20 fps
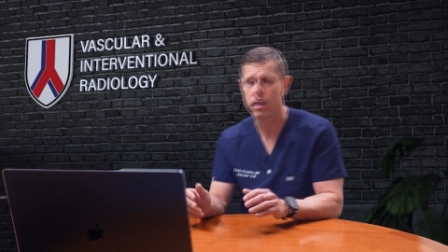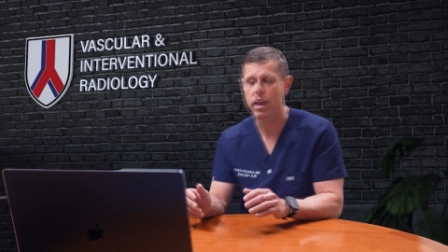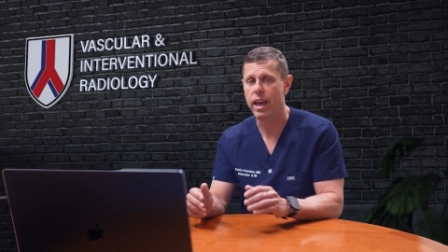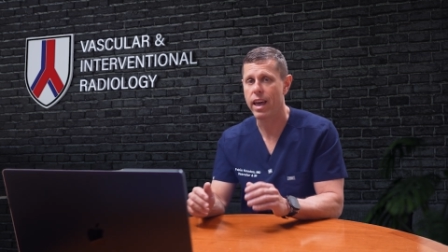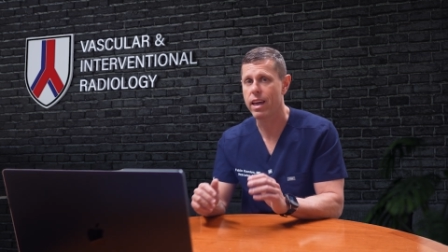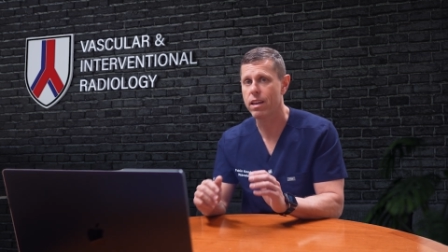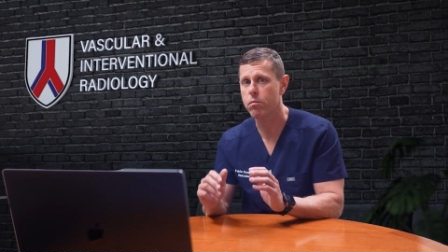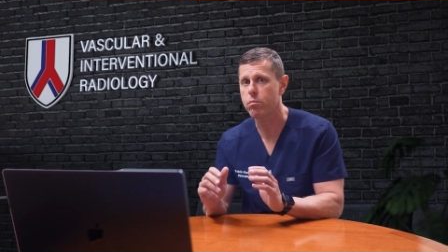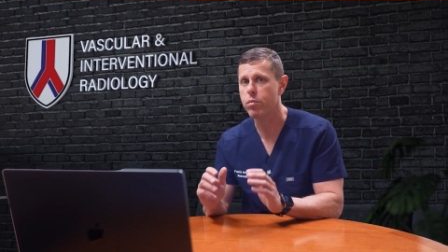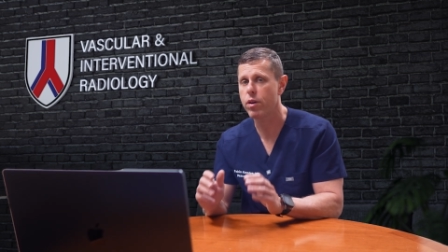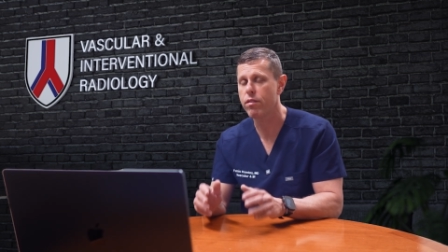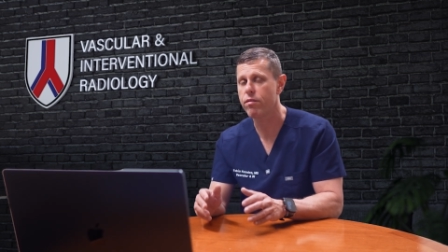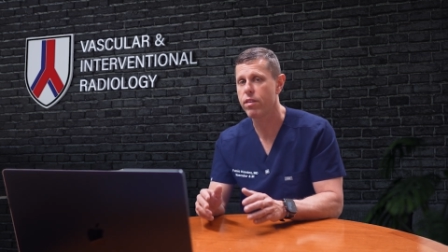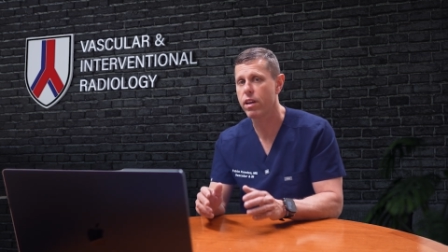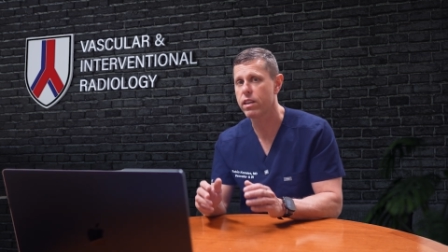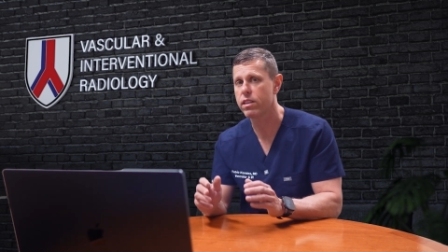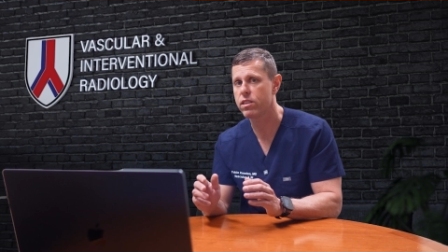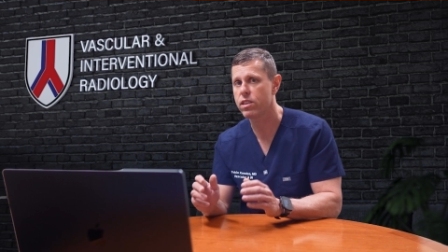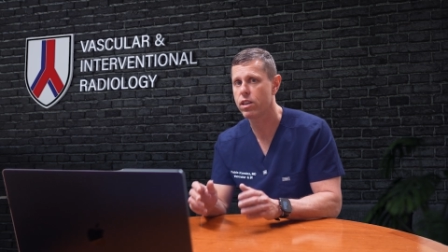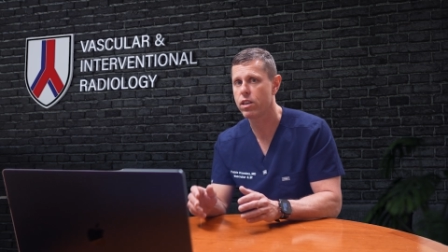and
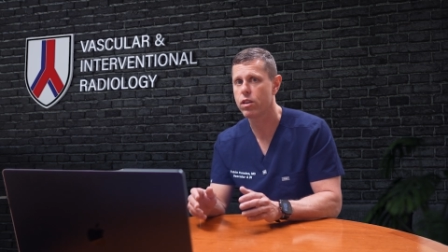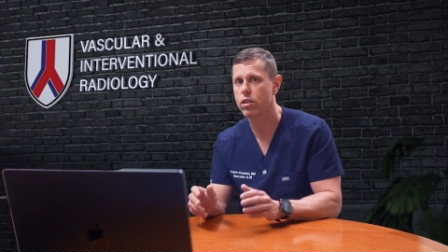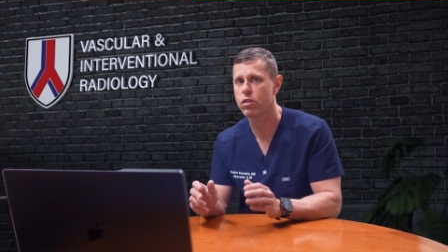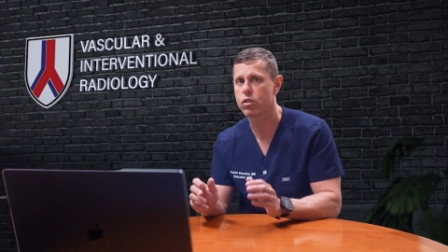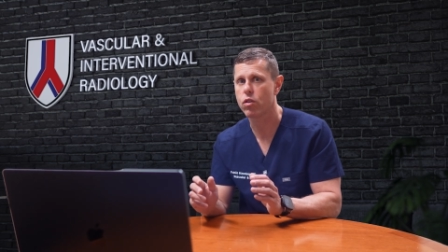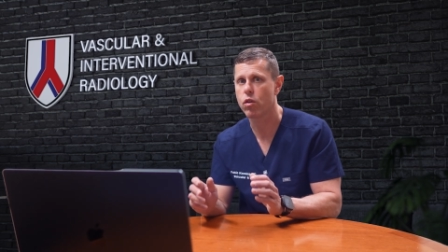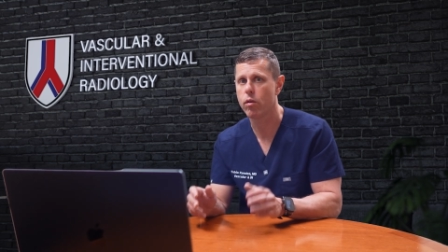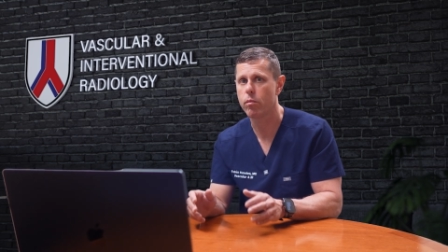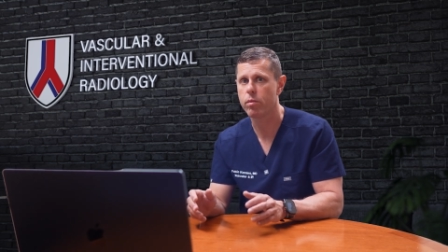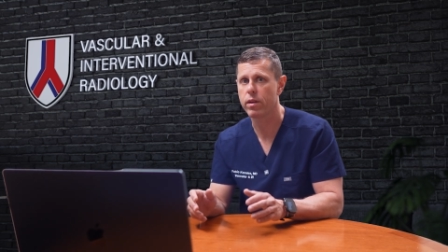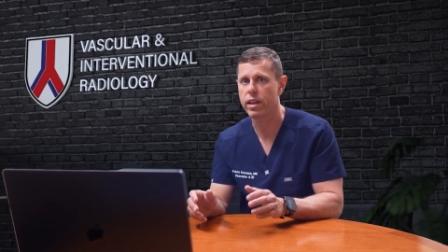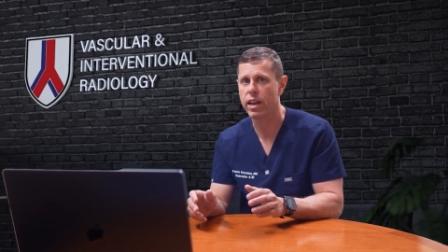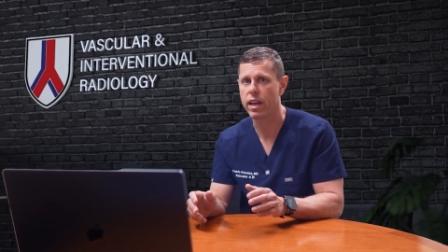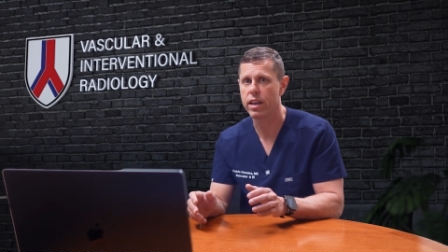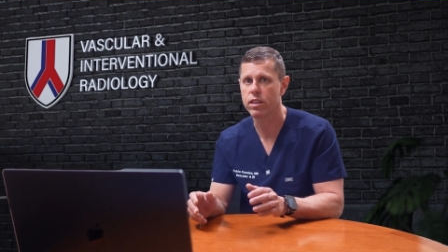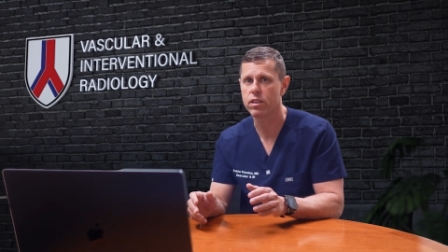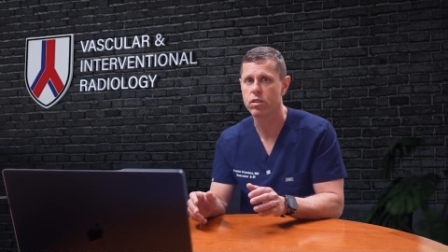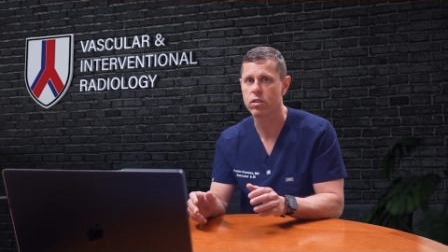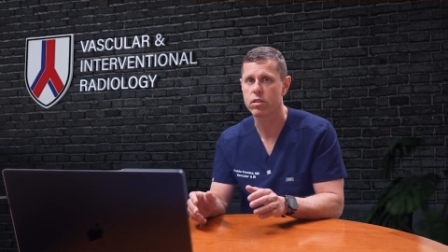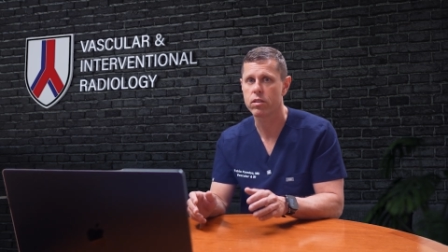prevent serious
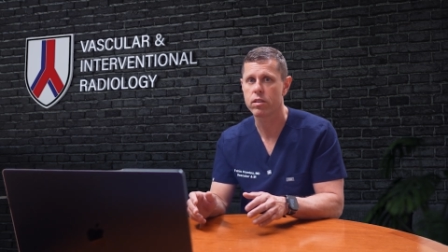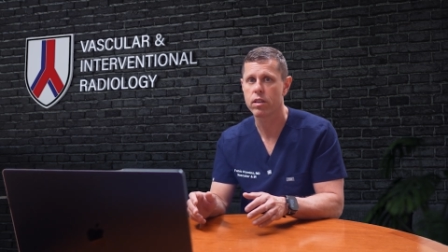complications.